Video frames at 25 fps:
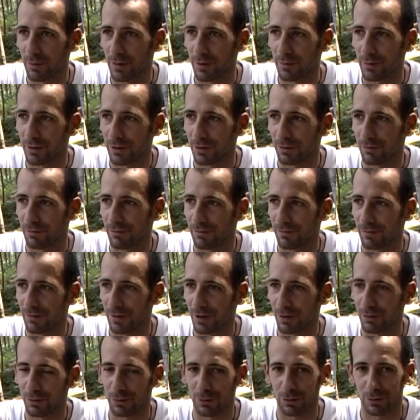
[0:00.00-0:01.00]
I mean,
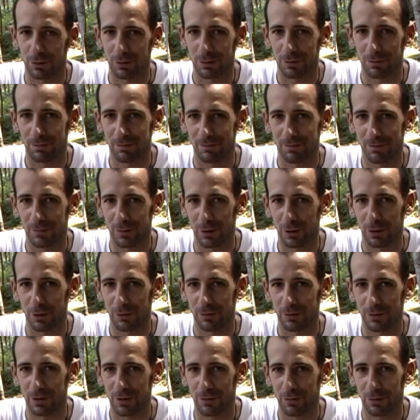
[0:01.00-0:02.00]
I saw a lot
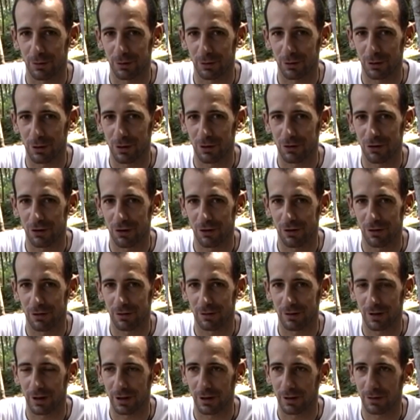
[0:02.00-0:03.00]
of different culture,
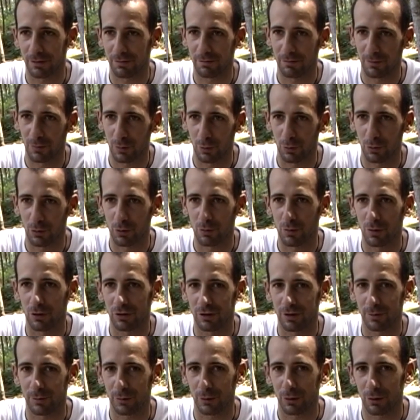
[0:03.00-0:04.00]
like all the
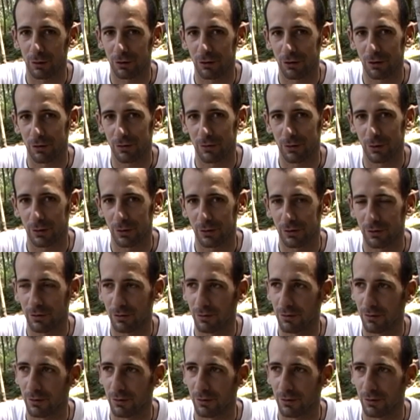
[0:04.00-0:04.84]
Muslim culture first.